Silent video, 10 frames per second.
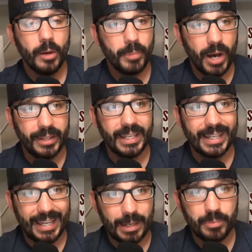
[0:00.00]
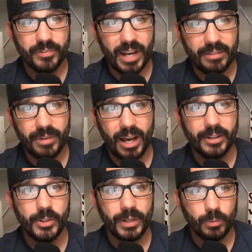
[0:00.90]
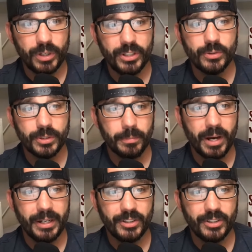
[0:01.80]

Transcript: but they can provide value and win you some money.